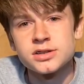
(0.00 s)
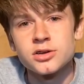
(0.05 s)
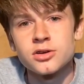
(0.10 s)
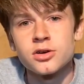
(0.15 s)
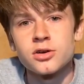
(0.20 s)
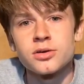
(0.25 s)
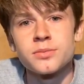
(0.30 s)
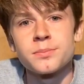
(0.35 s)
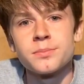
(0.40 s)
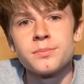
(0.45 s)

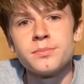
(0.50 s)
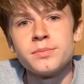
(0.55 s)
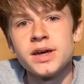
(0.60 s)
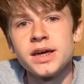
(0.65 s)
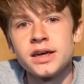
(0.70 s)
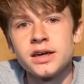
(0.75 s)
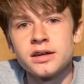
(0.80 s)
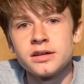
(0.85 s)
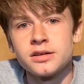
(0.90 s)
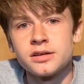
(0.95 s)
they're
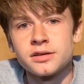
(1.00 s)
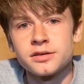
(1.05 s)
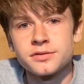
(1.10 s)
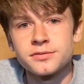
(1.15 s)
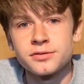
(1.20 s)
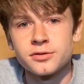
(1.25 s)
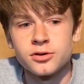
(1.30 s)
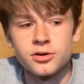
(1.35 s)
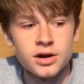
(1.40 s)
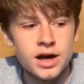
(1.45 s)
made
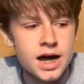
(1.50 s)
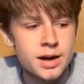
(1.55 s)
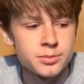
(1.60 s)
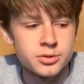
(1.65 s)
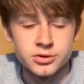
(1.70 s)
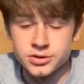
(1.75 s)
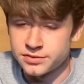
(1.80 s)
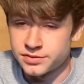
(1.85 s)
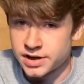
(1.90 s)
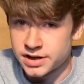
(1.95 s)
for Apple
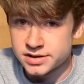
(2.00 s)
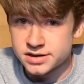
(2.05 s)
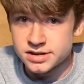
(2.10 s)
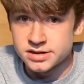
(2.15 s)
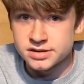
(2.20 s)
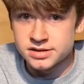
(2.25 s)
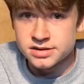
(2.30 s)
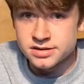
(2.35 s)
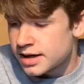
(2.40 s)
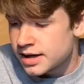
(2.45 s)

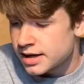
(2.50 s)
devices.